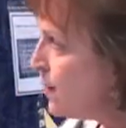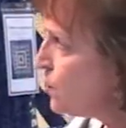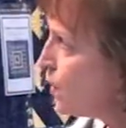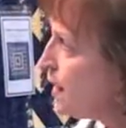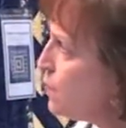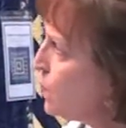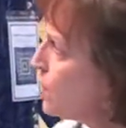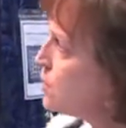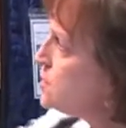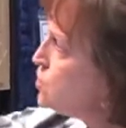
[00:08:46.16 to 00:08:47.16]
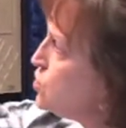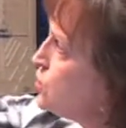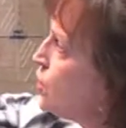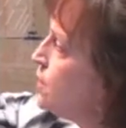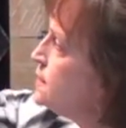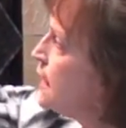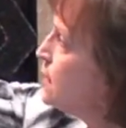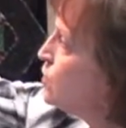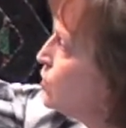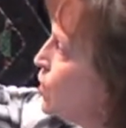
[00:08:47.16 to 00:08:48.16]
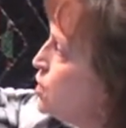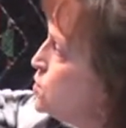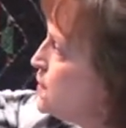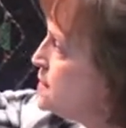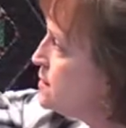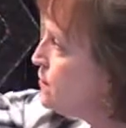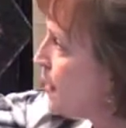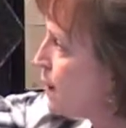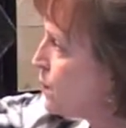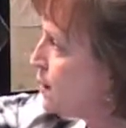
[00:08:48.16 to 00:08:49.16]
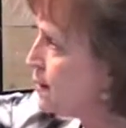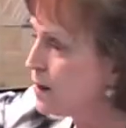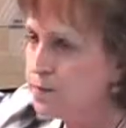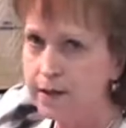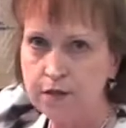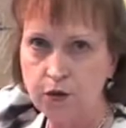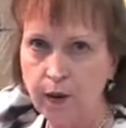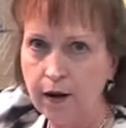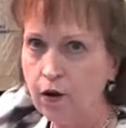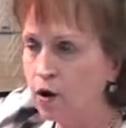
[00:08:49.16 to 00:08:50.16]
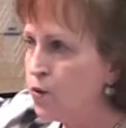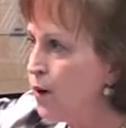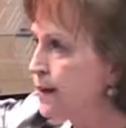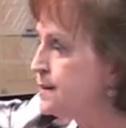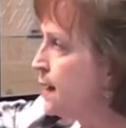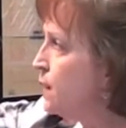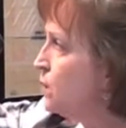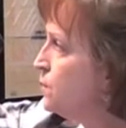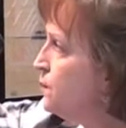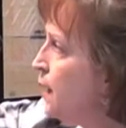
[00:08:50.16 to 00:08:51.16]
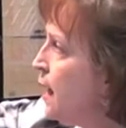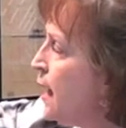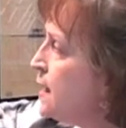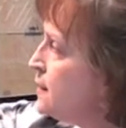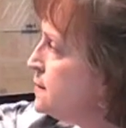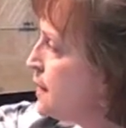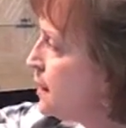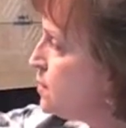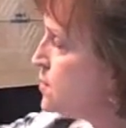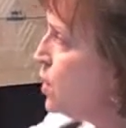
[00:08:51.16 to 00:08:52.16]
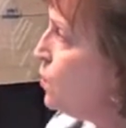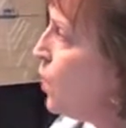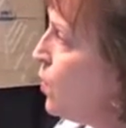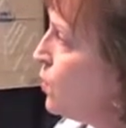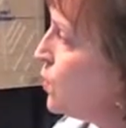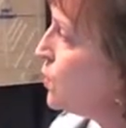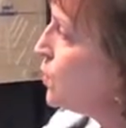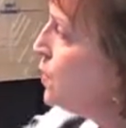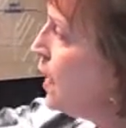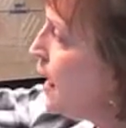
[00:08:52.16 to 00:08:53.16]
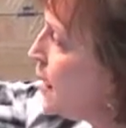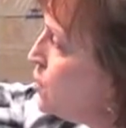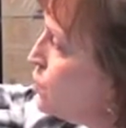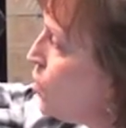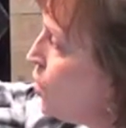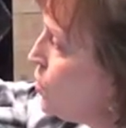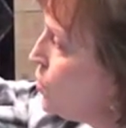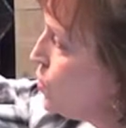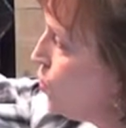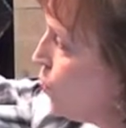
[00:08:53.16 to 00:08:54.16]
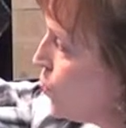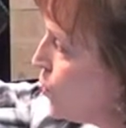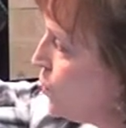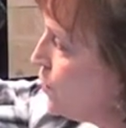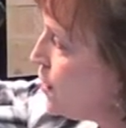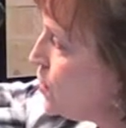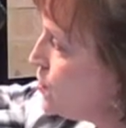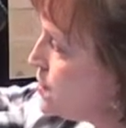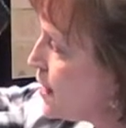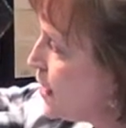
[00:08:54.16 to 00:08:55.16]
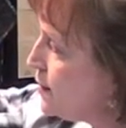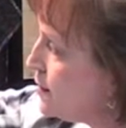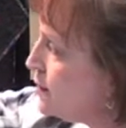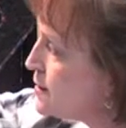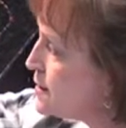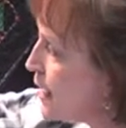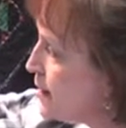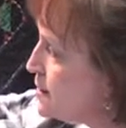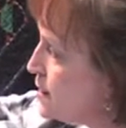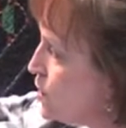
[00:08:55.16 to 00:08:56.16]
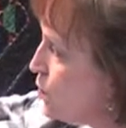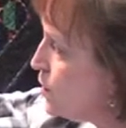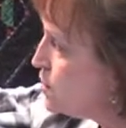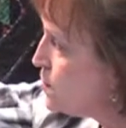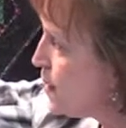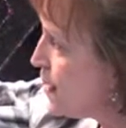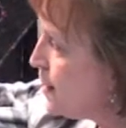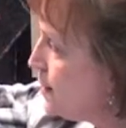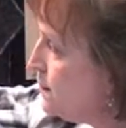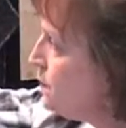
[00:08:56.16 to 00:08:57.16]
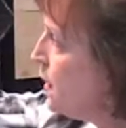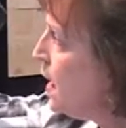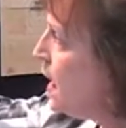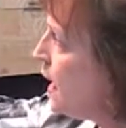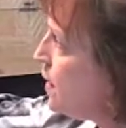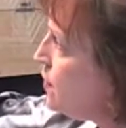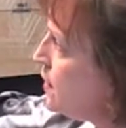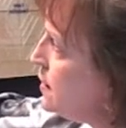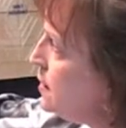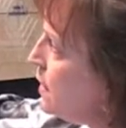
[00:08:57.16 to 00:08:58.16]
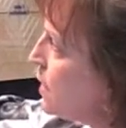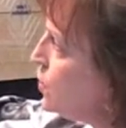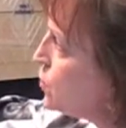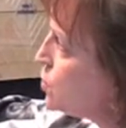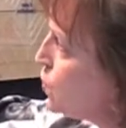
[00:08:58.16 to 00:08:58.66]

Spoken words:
The way it works is you take your large piece of fabric, it could be a square or a rectangle, take the Snowball Ruler and draw your corner that you decide the size that you want to make. Then cut your